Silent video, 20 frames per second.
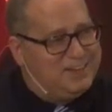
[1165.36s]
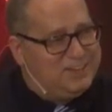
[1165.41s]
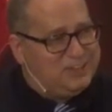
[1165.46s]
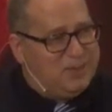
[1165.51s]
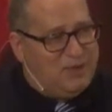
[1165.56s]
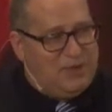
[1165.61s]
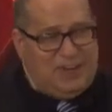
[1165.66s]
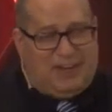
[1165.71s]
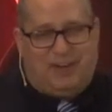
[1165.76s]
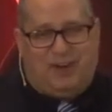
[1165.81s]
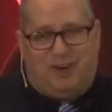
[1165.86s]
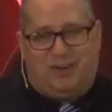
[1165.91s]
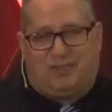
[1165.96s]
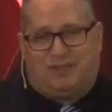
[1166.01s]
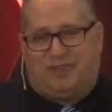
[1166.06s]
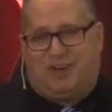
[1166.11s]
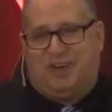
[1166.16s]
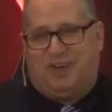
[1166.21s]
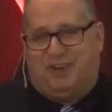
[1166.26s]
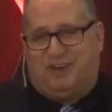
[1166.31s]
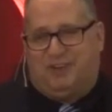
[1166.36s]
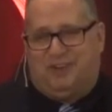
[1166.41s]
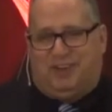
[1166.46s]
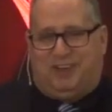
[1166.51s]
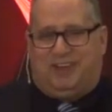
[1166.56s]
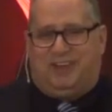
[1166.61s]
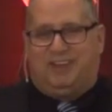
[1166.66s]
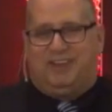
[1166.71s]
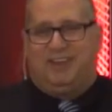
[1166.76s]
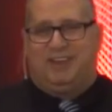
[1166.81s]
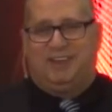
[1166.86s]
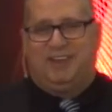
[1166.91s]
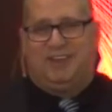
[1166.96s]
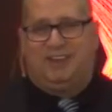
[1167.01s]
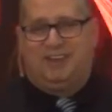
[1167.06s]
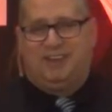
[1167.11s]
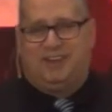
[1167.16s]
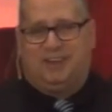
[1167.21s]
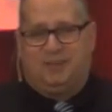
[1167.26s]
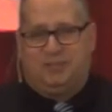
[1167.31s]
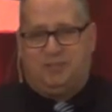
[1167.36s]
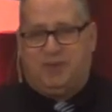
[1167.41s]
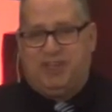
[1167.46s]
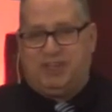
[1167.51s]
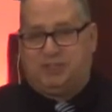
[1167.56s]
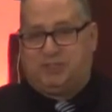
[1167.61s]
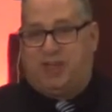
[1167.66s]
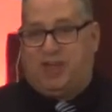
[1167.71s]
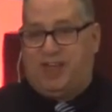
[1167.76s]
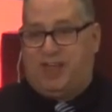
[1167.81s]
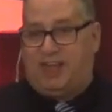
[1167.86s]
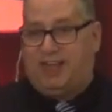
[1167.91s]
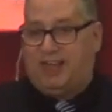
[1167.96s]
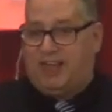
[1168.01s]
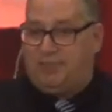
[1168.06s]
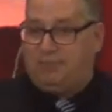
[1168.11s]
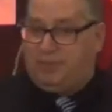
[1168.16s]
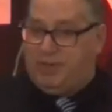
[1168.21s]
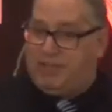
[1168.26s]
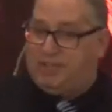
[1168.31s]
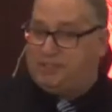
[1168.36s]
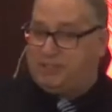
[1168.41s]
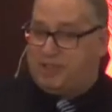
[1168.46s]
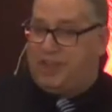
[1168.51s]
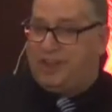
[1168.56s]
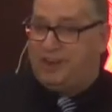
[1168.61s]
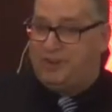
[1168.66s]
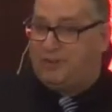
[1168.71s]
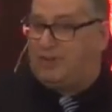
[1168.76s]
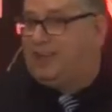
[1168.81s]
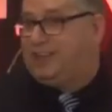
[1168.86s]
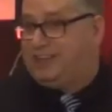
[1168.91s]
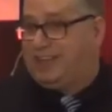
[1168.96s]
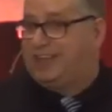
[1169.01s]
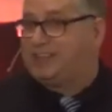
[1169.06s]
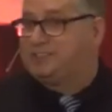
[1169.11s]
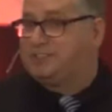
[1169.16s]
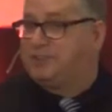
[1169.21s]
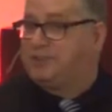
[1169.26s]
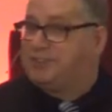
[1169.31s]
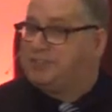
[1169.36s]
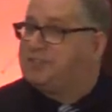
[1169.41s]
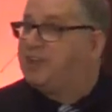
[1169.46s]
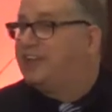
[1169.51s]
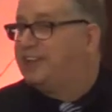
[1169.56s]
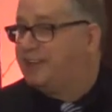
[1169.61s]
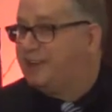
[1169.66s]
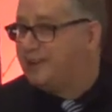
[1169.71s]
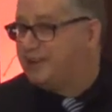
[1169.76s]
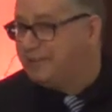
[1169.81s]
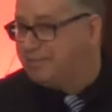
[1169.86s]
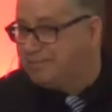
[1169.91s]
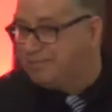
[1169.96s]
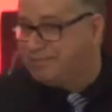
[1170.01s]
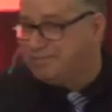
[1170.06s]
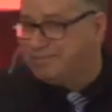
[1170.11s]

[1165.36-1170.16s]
So in her phone, PJ and PJ are right next to each other.